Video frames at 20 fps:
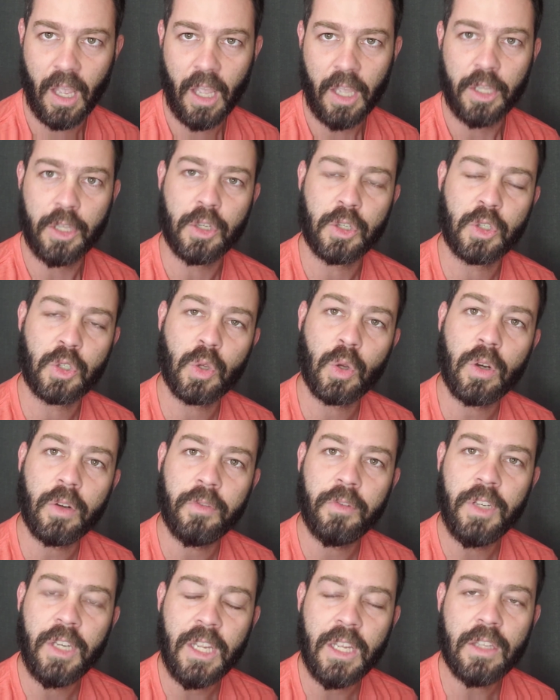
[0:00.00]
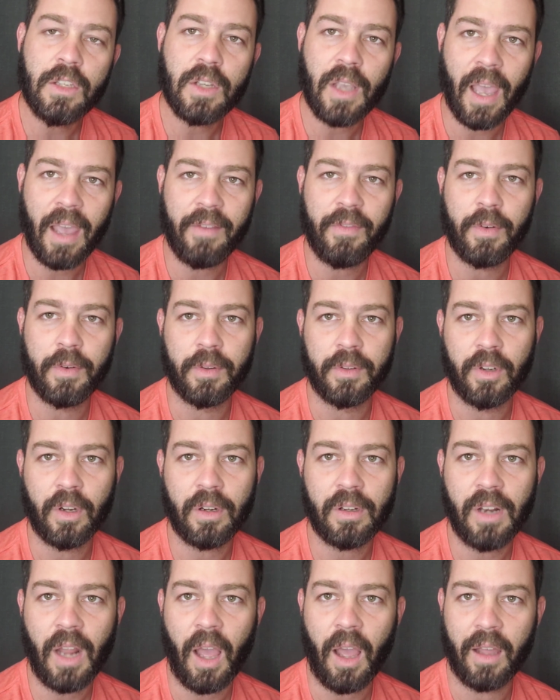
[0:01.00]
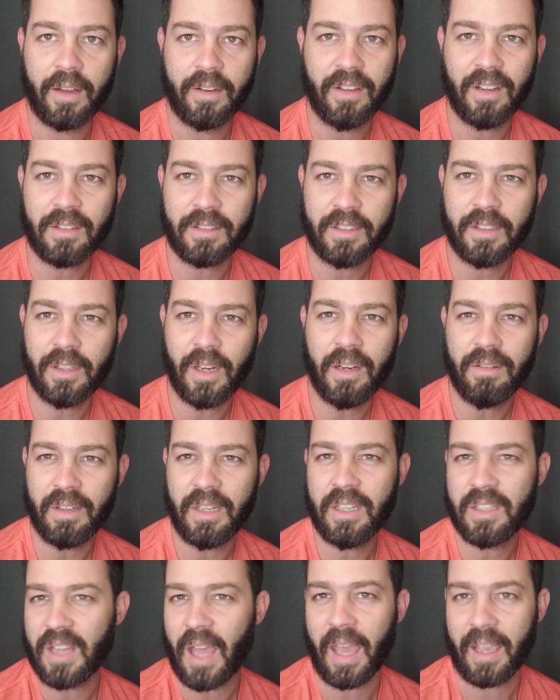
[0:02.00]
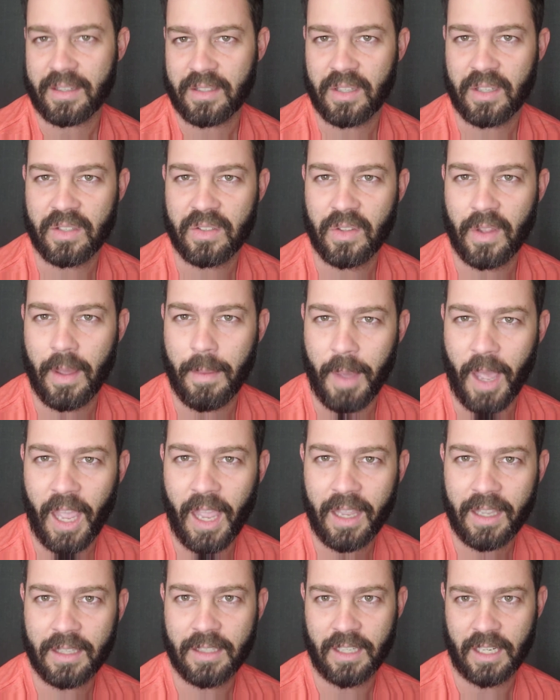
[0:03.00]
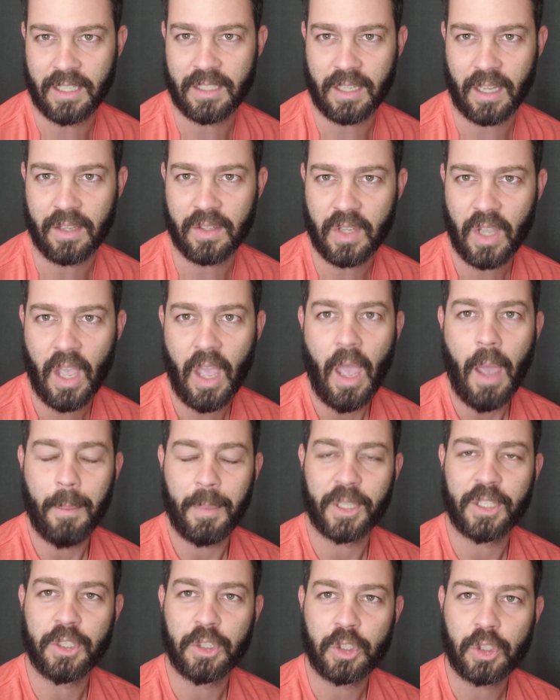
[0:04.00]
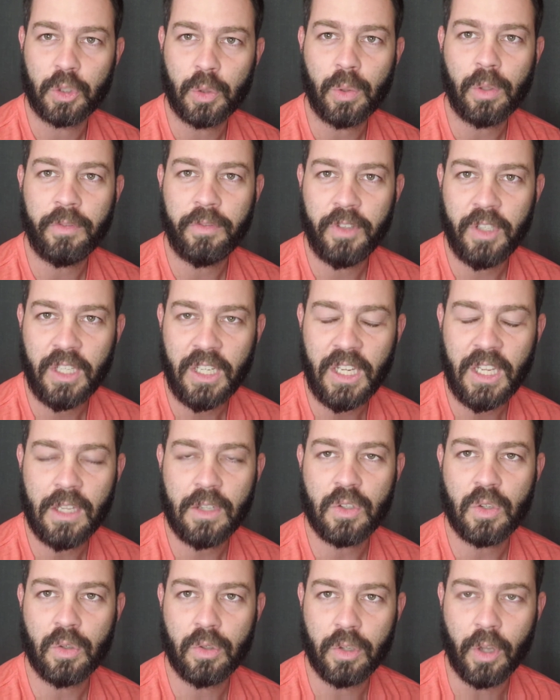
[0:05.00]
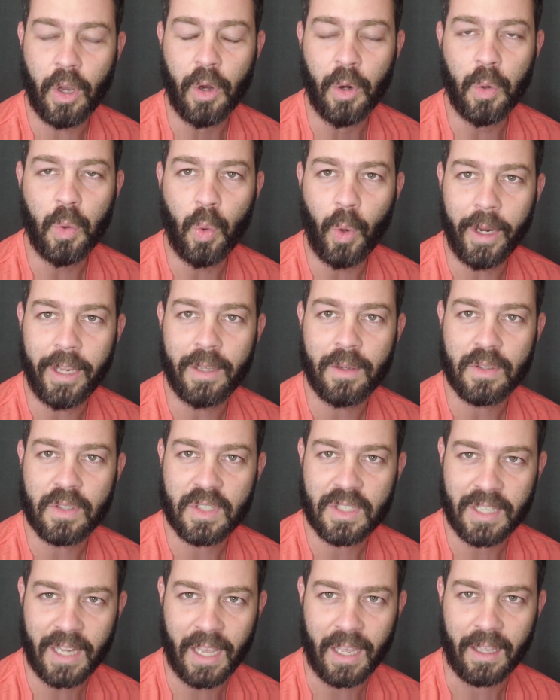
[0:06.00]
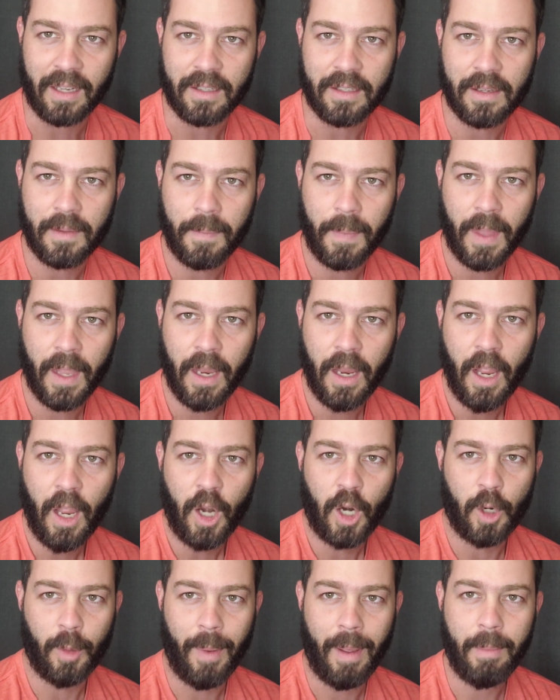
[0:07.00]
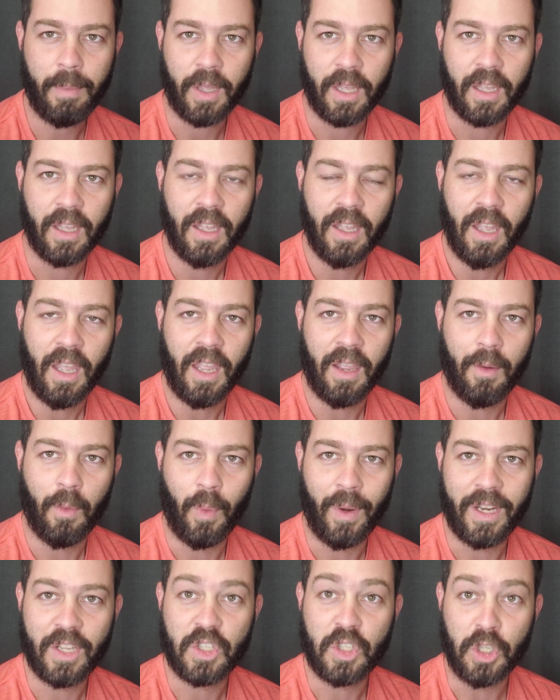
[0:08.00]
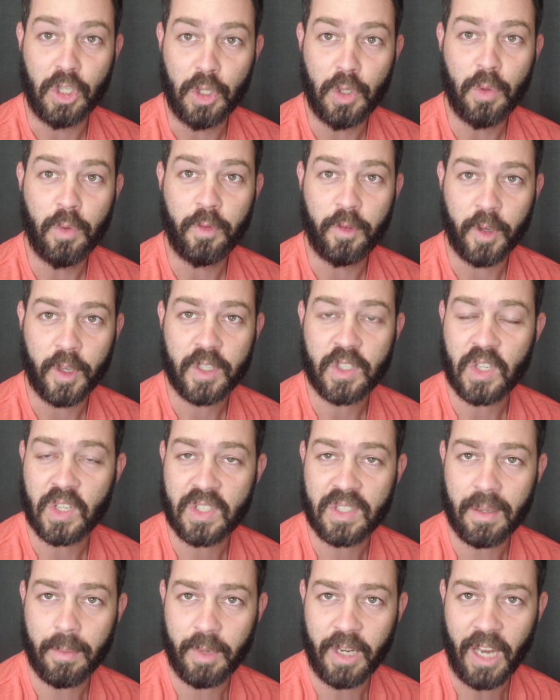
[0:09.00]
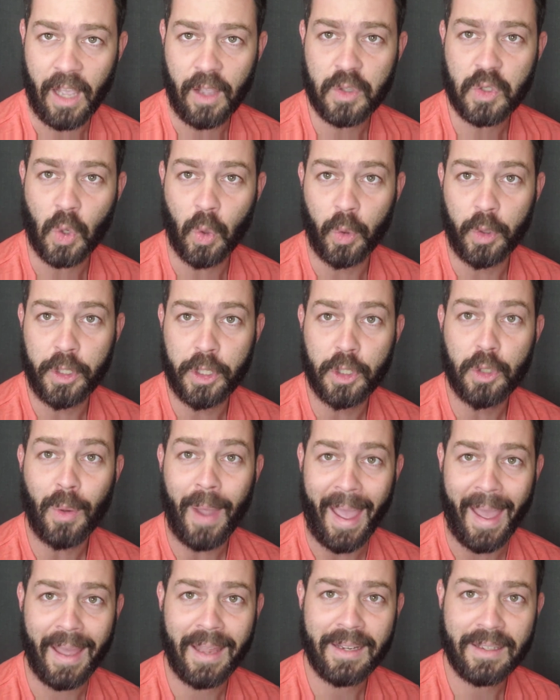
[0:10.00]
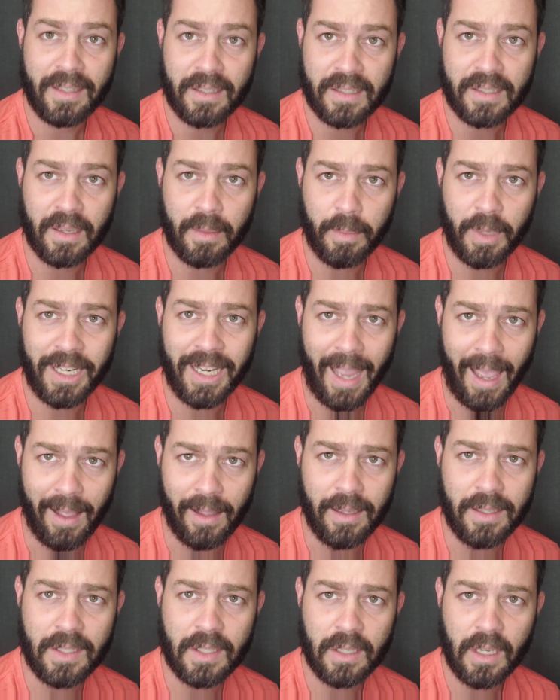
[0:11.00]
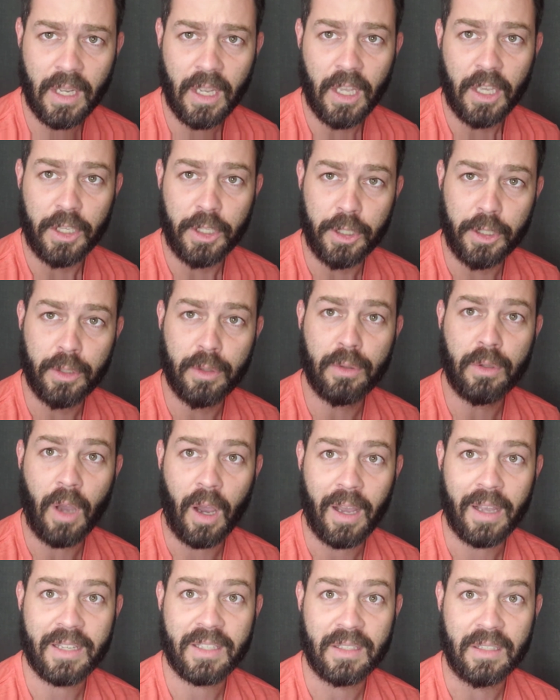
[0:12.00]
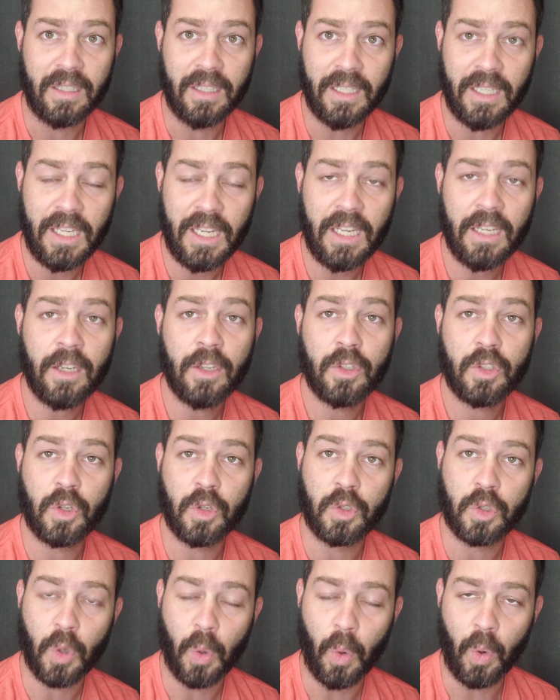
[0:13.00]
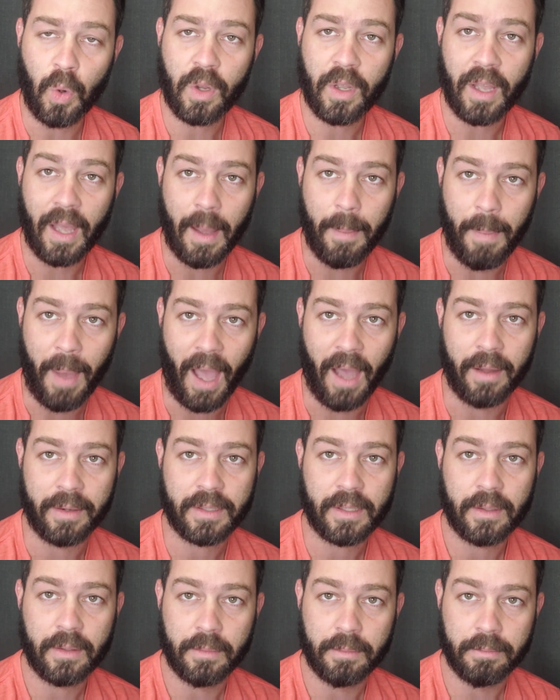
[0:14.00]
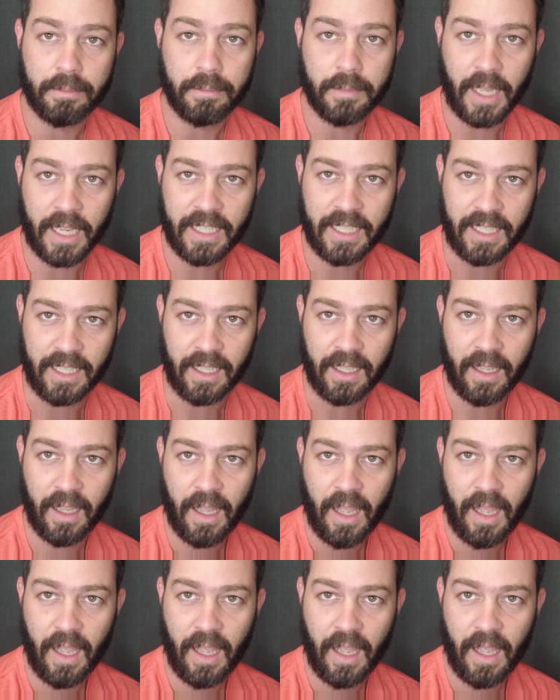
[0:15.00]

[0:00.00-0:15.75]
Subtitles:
You sort of need to have you don't need access to their bank details, but you sort of need to know where you stand. Remember, when it's you versus somebody else, or you and somebody else, you guys need to talk about money.